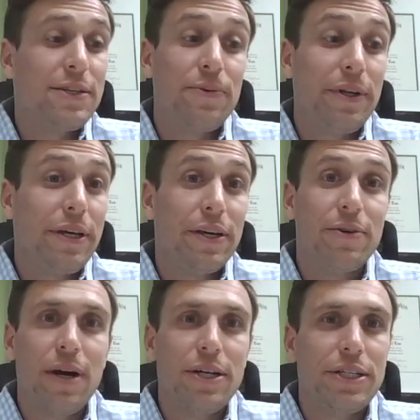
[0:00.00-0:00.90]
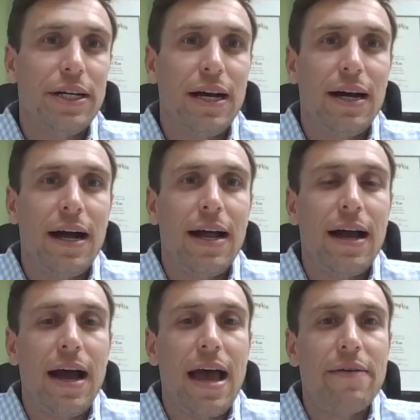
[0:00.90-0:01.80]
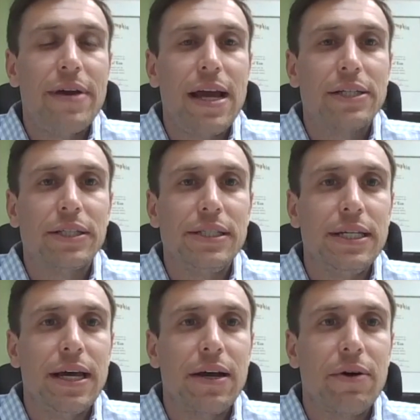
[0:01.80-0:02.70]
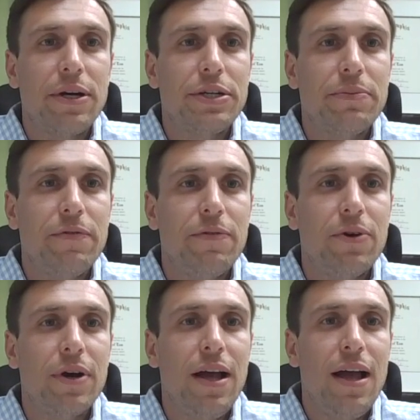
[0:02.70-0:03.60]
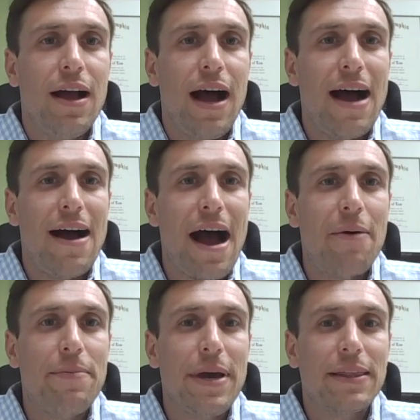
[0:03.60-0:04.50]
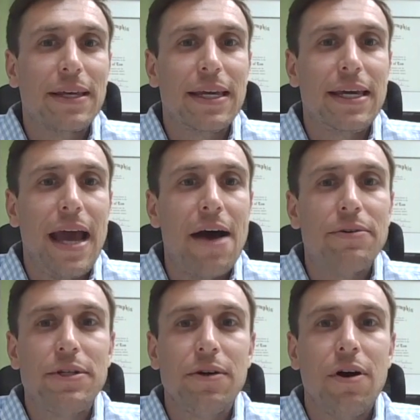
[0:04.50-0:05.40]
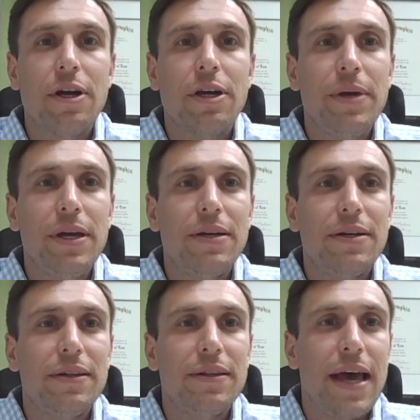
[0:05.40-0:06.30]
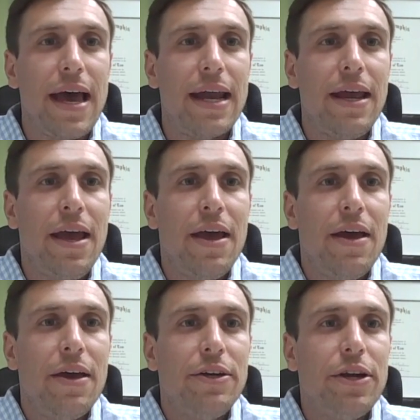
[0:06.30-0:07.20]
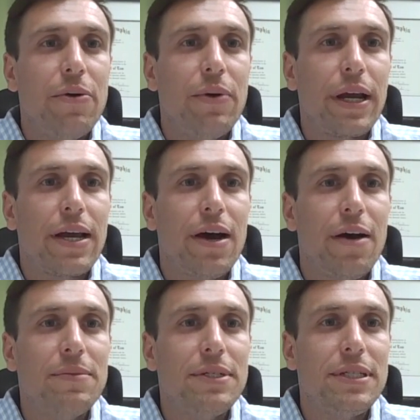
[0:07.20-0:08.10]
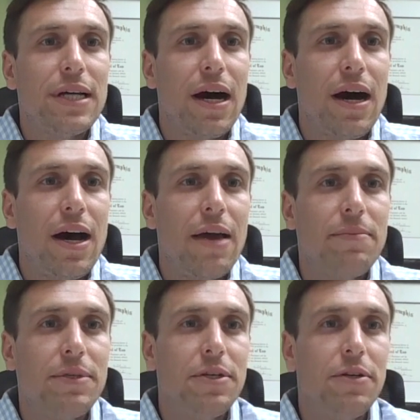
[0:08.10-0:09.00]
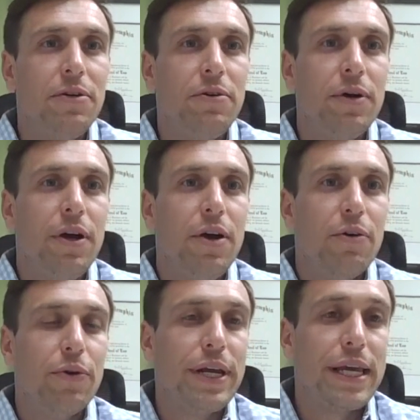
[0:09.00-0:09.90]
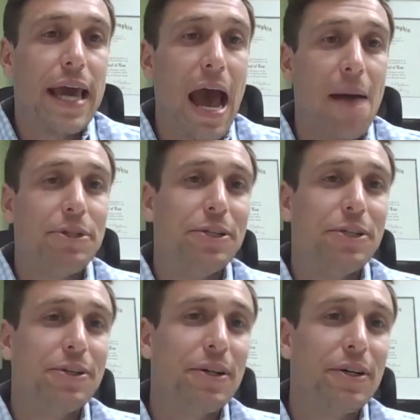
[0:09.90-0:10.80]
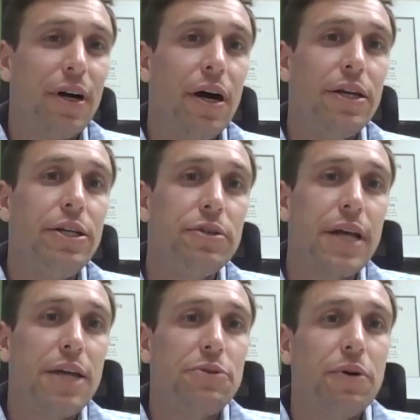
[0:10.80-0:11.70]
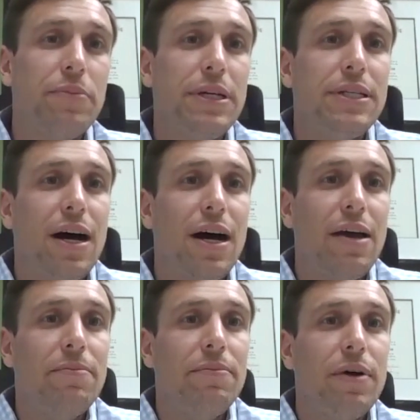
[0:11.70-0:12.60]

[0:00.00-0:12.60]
a really good question. I haven't actually seen that question before. I would make the counter argument that, when it comes time to recapture unused H-1B time,